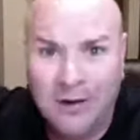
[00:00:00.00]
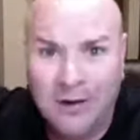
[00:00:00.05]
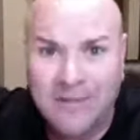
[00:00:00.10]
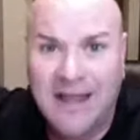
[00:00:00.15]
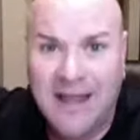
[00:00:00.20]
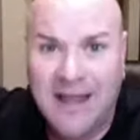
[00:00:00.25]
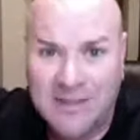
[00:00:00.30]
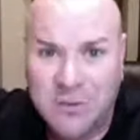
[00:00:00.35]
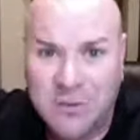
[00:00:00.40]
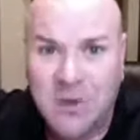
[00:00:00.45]

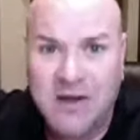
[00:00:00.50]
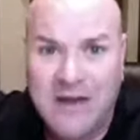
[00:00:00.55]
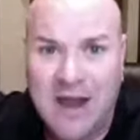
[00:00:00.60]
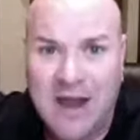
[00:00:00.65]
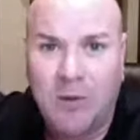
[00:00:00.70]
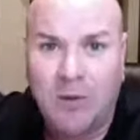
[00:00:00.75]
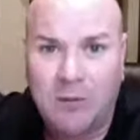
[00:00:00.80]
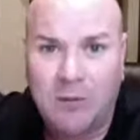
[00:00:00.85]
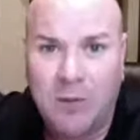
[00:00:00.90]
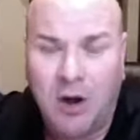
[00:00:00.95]
That's what
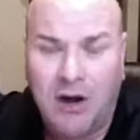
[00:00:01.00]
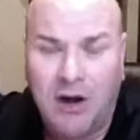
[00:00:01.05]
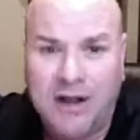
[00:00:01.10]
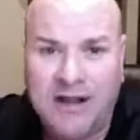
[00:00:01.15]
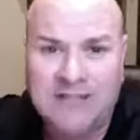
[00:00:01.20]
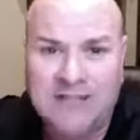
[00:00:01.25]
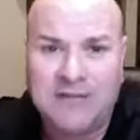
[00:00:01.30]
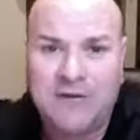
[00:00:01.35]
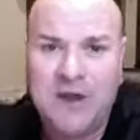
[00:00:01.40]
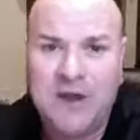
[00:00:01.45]
network marketing
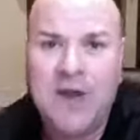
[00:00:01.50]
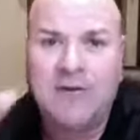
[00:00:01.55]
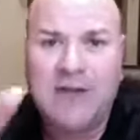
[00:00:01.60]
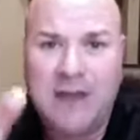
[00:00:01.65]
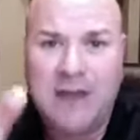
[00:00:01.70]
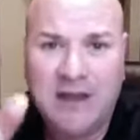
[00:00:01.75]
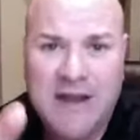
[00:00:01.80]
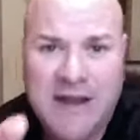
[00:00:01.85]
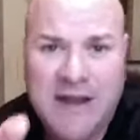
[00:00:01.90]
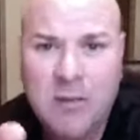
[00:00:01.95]
is. If you ever
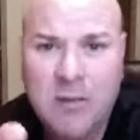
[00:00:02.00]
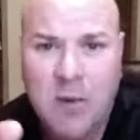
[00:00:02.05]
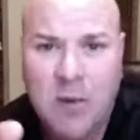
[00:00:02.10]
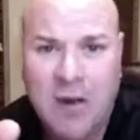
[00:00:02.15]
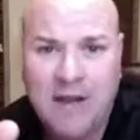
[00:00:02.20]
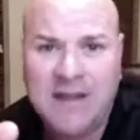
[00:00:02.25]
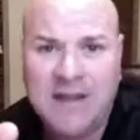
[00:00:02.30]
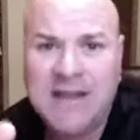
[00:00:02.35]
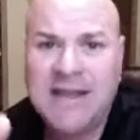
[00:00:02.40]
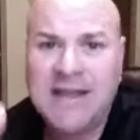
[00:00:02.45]
hear
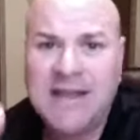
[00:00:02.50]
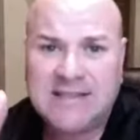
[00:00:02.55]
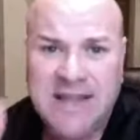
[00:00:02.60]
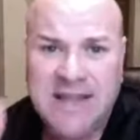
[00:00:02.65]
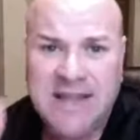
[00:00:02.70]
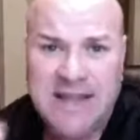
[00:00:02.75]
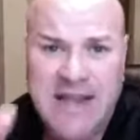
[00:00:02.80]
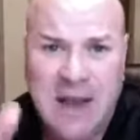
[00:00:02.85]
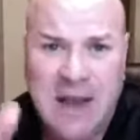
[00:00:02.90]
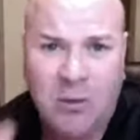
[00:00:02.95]
anyone
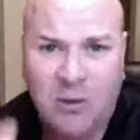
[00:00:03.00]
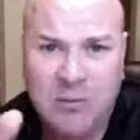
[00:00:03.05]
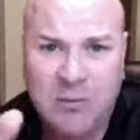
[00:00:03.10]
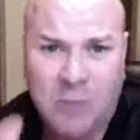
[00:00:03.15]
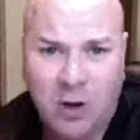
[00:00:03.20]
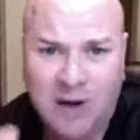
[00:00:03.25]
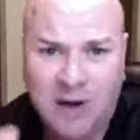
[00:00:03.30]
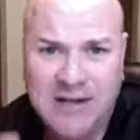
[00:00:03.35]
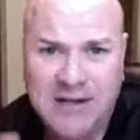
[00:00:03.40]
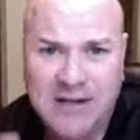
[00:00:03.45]
say network
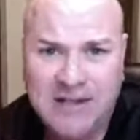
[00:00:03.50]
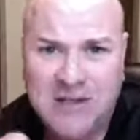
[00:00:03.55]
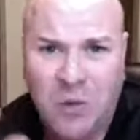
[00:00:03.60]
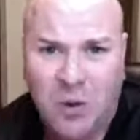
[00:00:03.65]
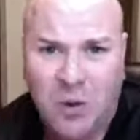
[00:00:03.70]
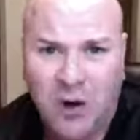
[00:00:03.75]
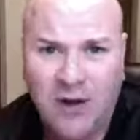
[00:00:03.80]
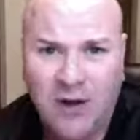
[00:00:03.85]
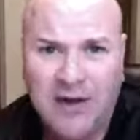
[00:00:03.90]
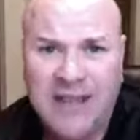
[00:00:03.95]
marketing doesn't
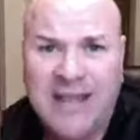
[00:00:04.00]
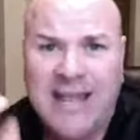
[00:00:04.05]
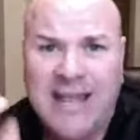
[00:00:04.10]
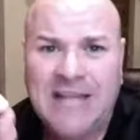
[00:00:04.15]
work,